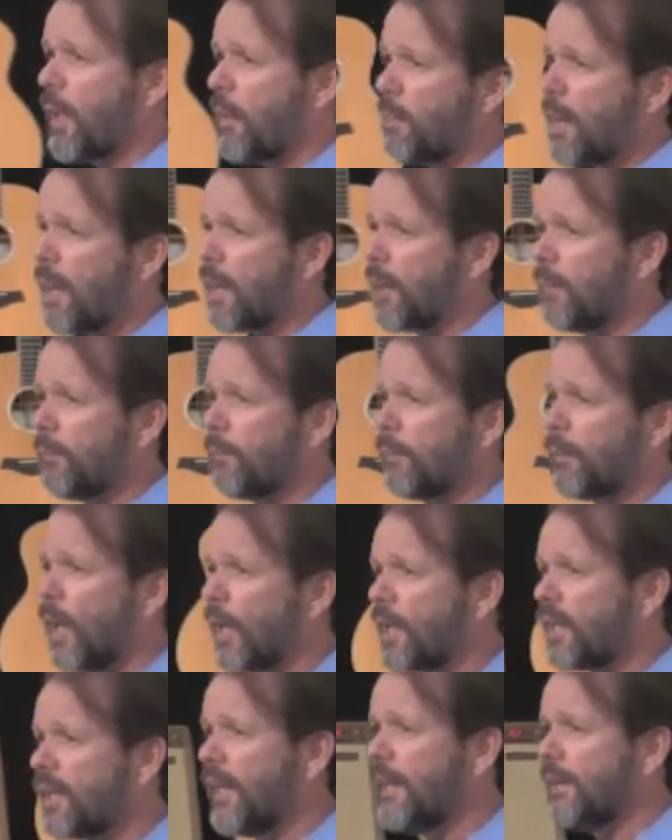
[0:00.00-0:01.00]
about a, a
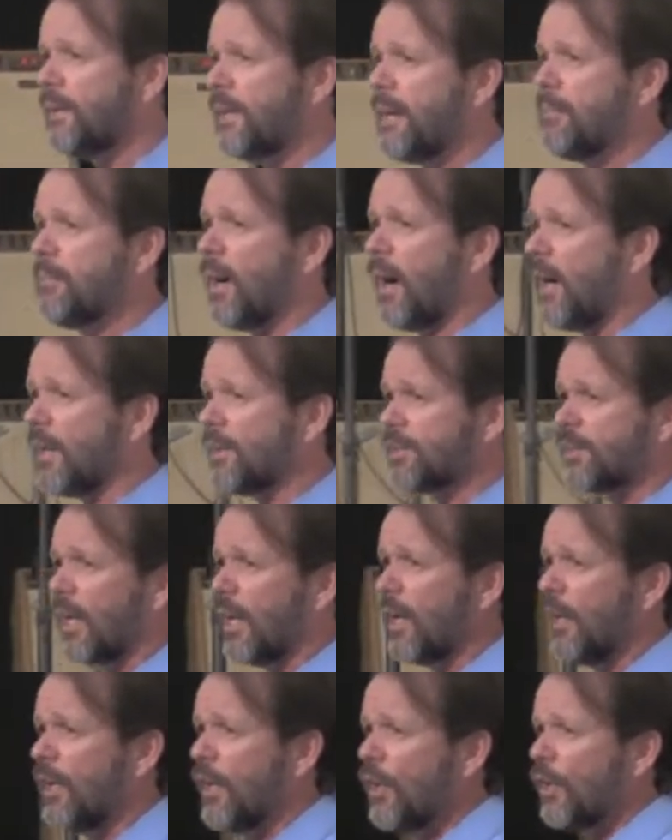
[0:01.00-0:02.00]
king named
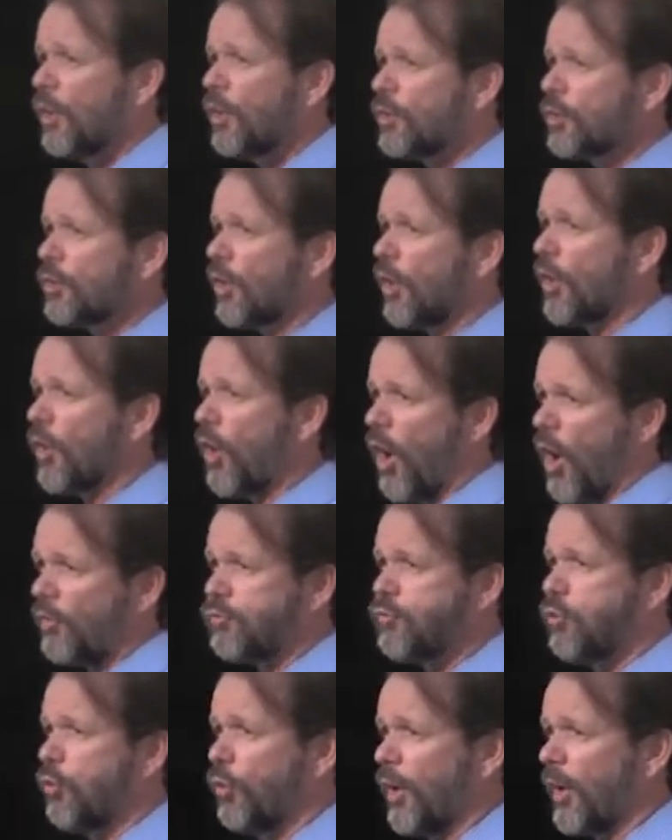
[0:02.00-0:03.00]
Asa, who started
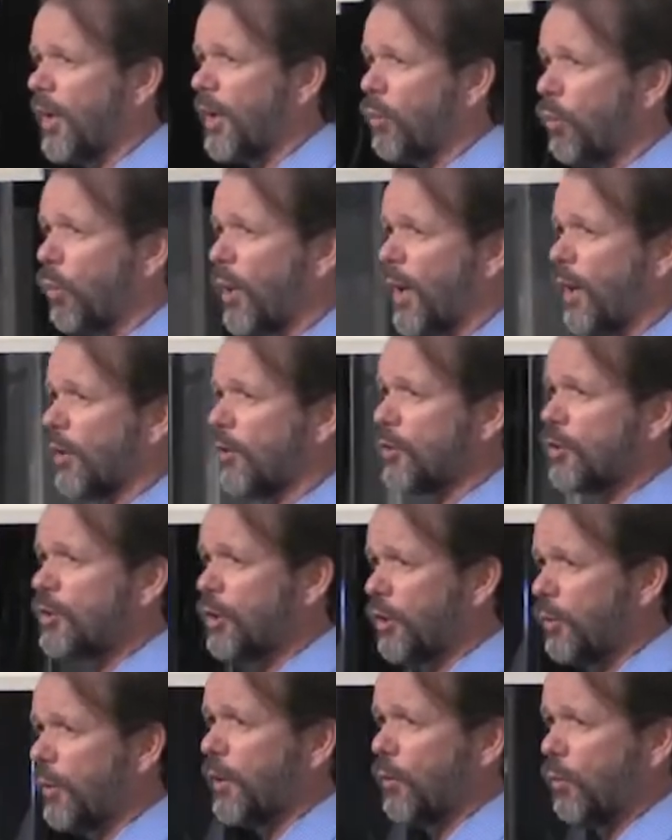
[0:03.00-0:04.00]
off really well,
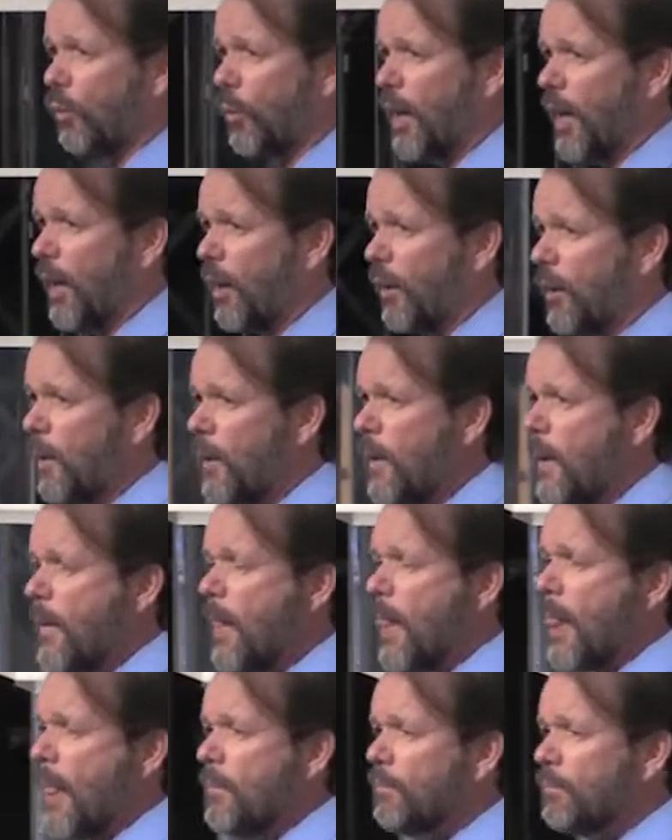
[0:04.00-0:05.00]
doing well,
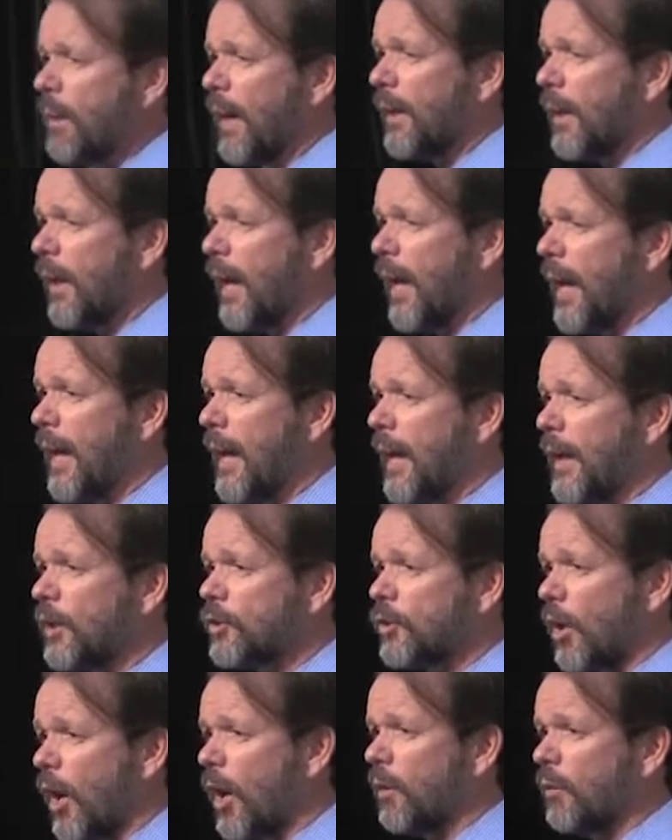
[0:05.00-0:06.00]
but and
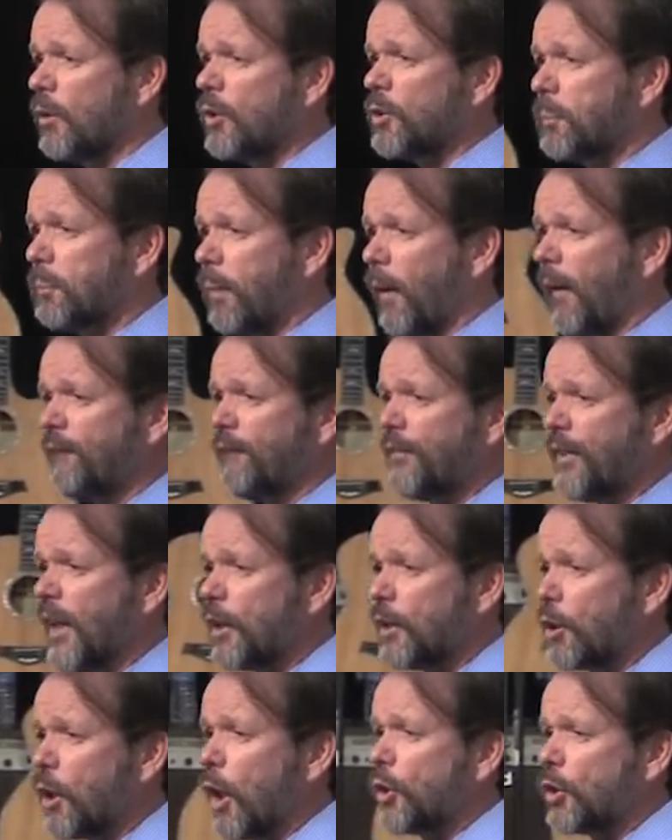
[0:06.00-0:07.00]
his heart was
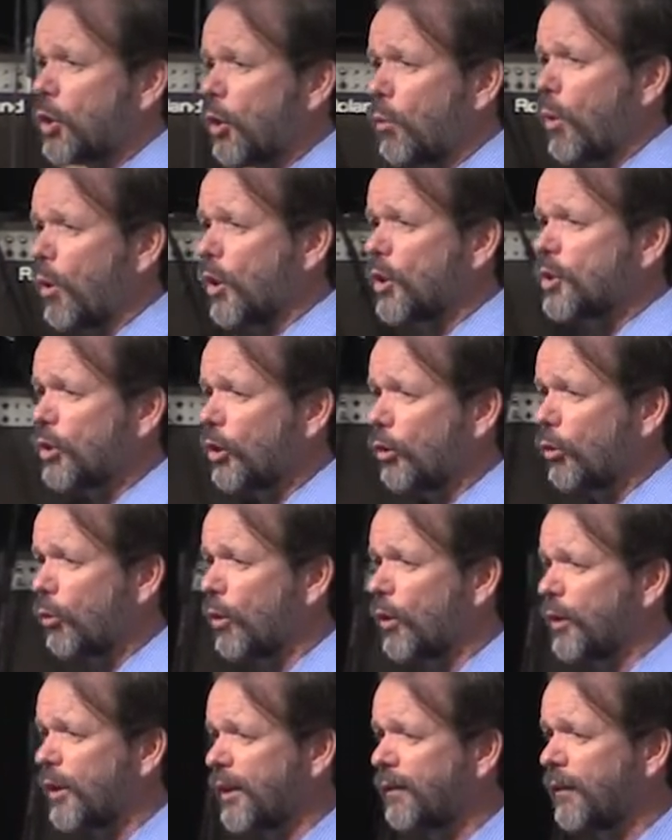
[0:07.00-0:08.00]
perfect towards the
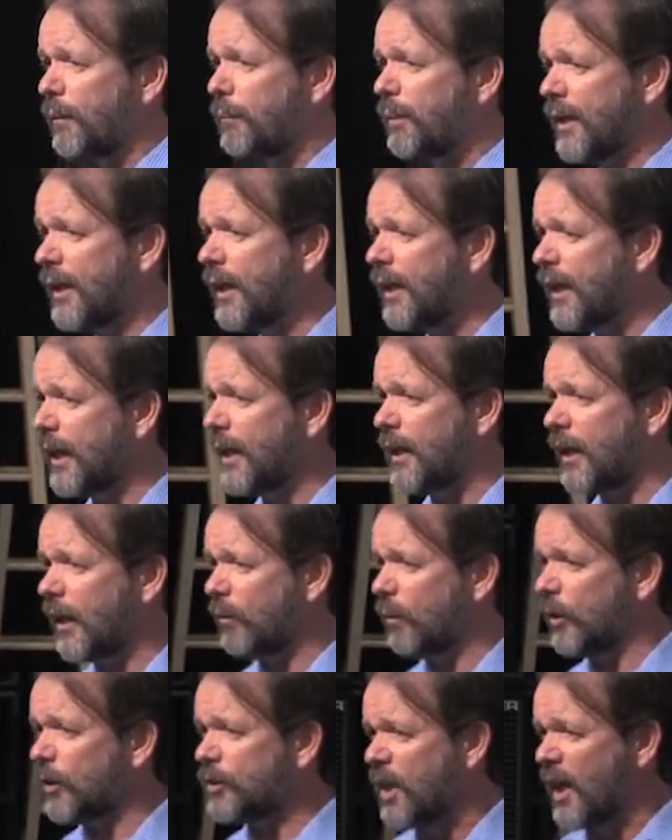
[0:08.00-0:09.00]
Lord in the beginning. In
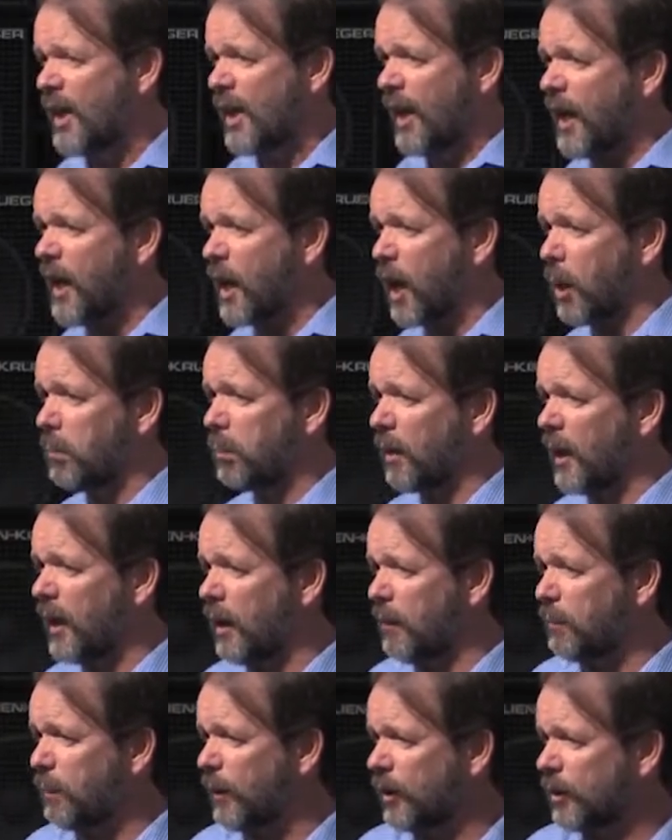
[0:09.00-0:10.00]
other words, he
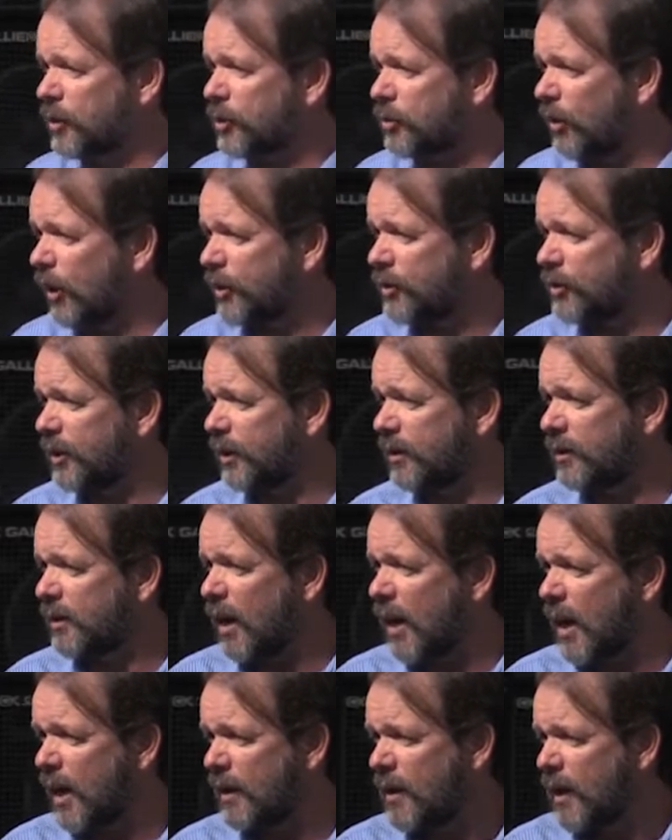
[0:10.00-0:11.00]
completely put his trust in
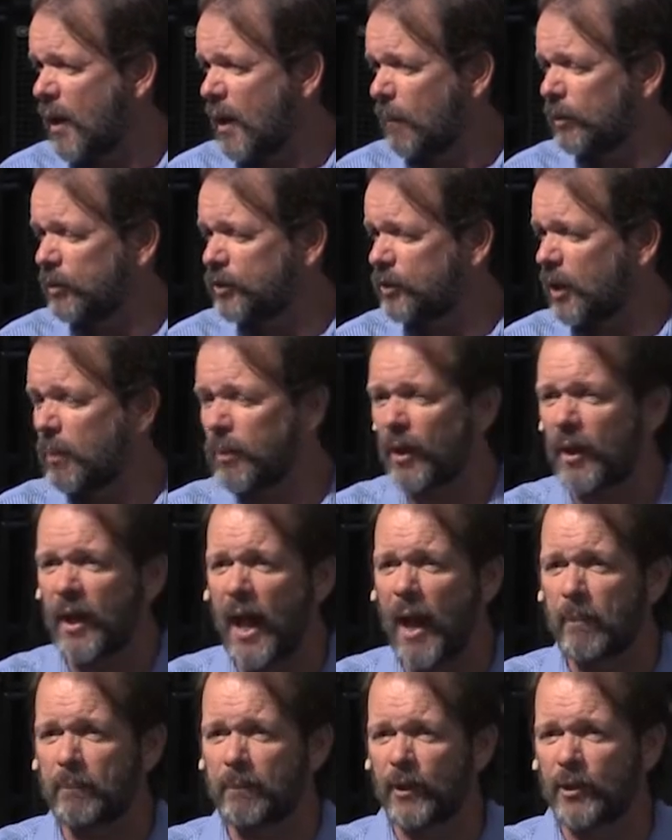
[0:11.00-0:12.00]
God, but something
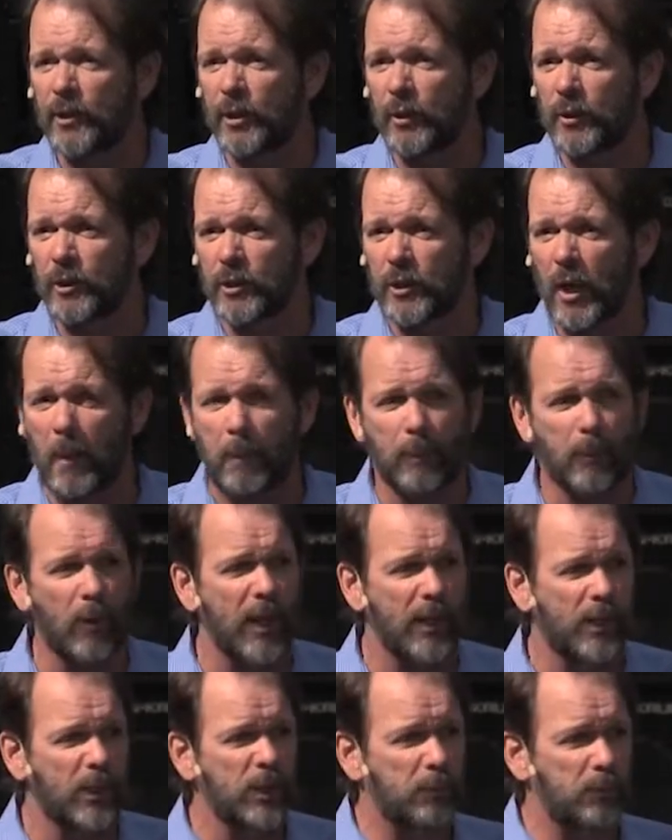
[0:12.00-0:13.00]
happened to his
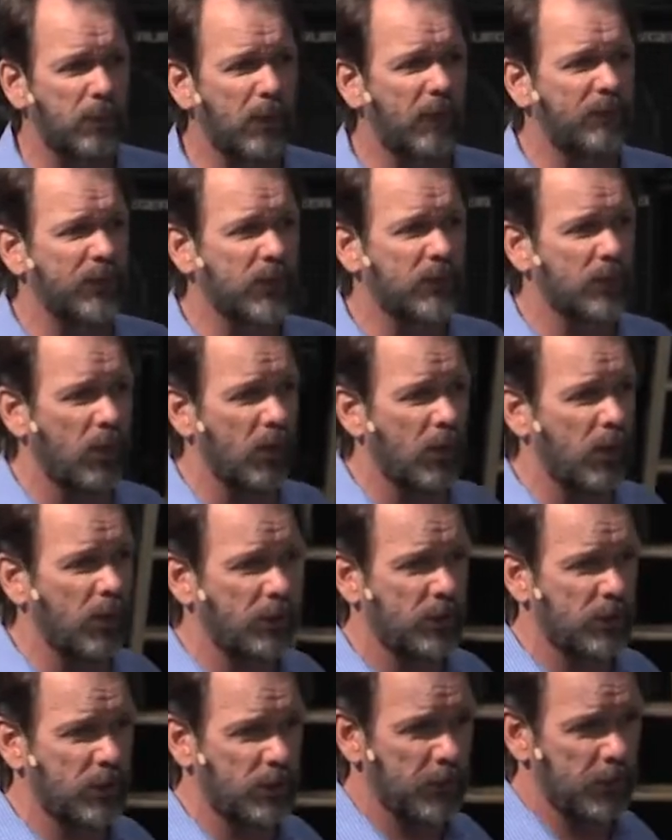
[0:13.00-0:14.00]
upright, his perfect
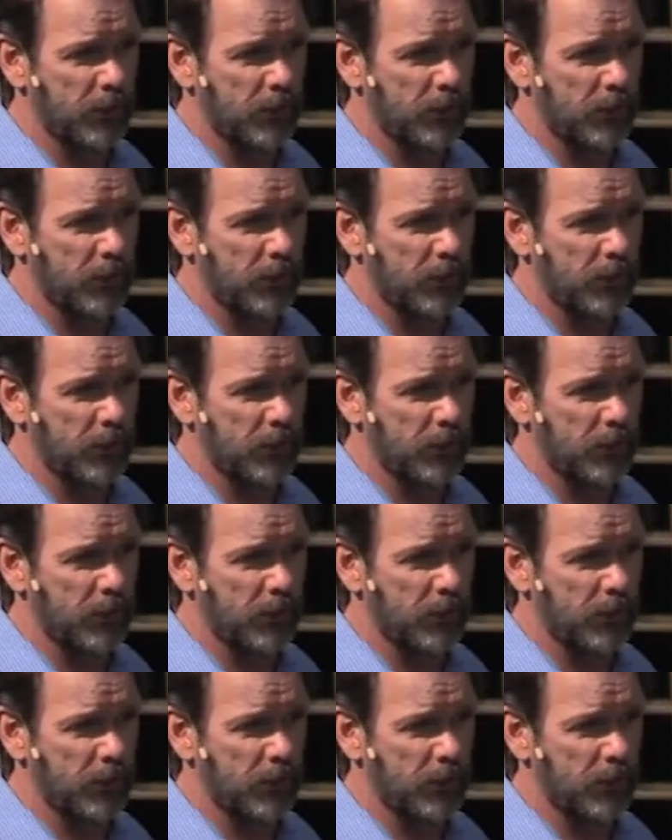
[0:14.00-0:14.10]
heart.